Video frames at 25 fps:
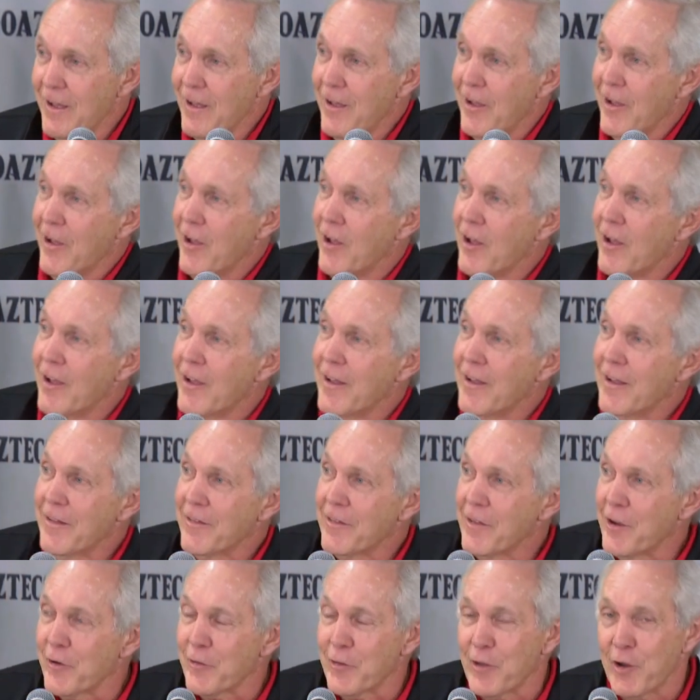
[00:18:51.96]
yeah.
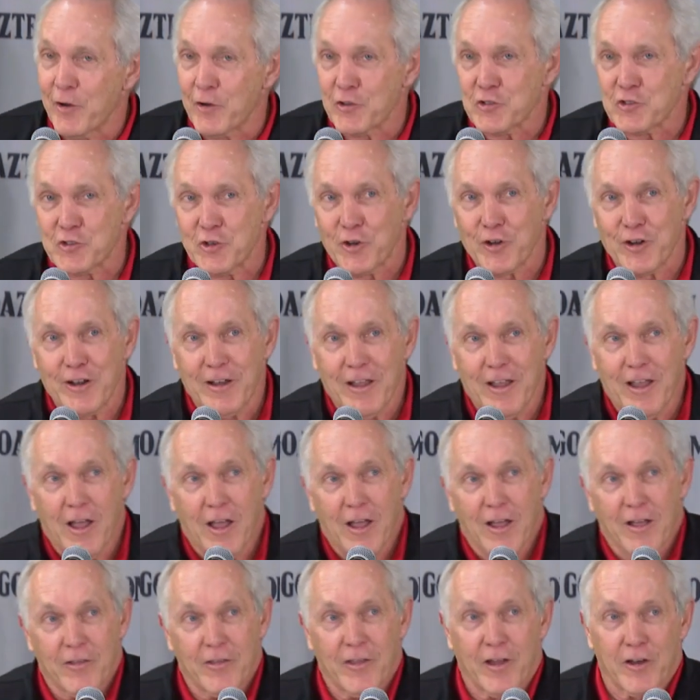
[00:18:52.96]
There, there, are certain,
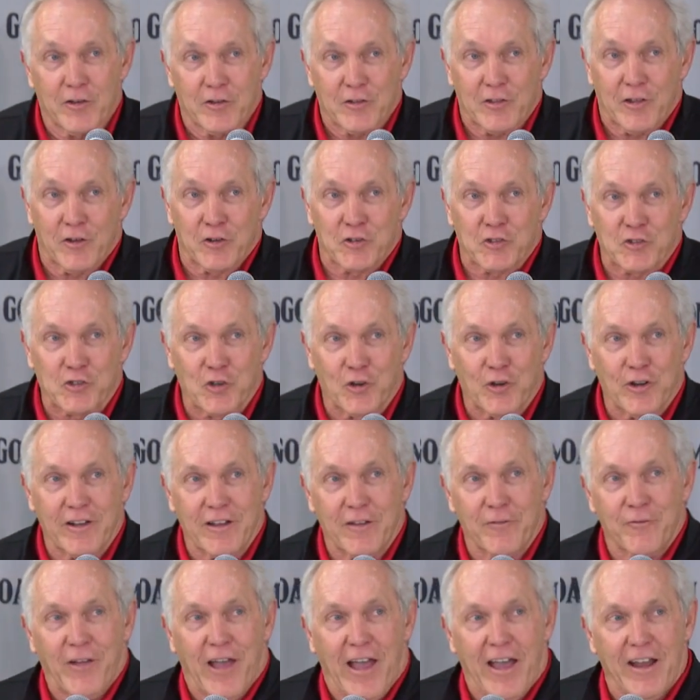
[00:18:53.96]
there, there are
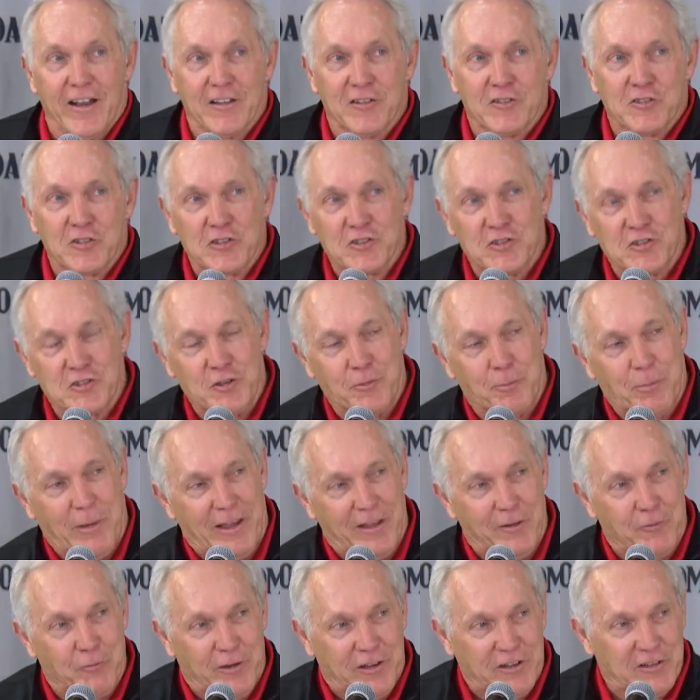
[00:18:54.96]
certain advantages to
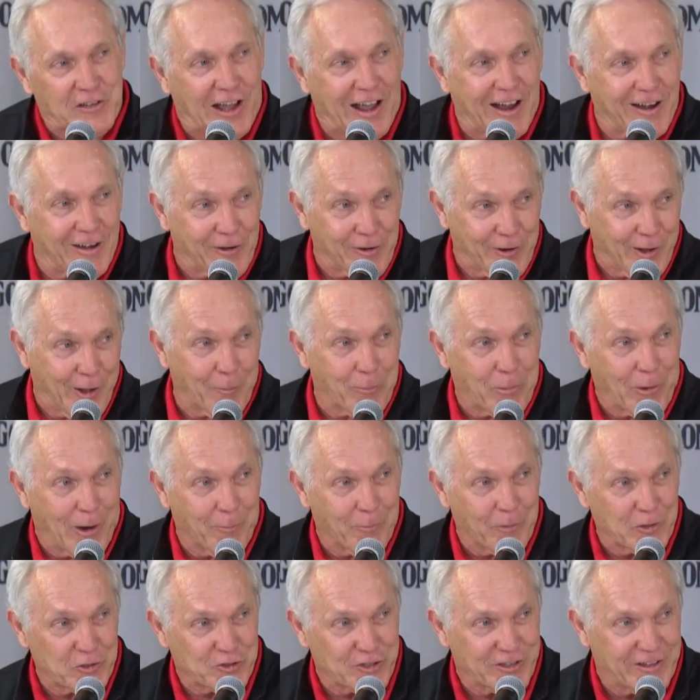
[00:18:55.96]
being retired, I'll
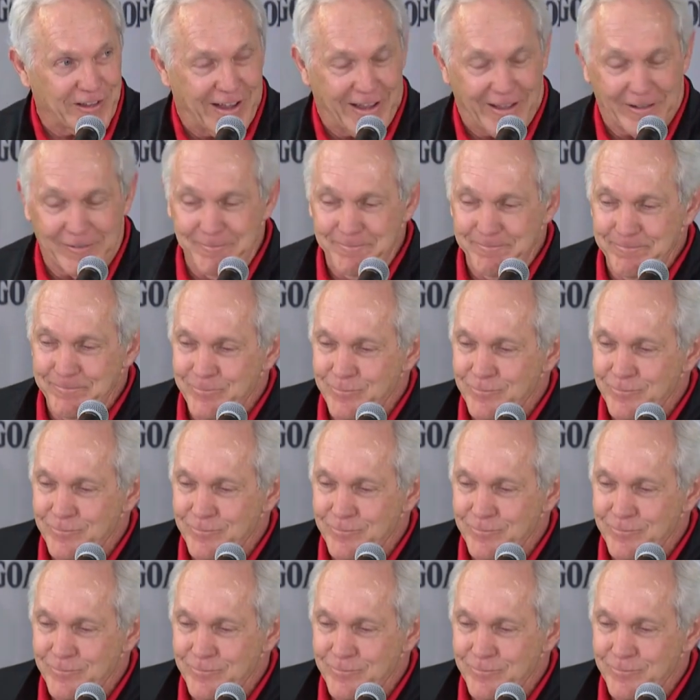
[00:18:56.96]
promise you that.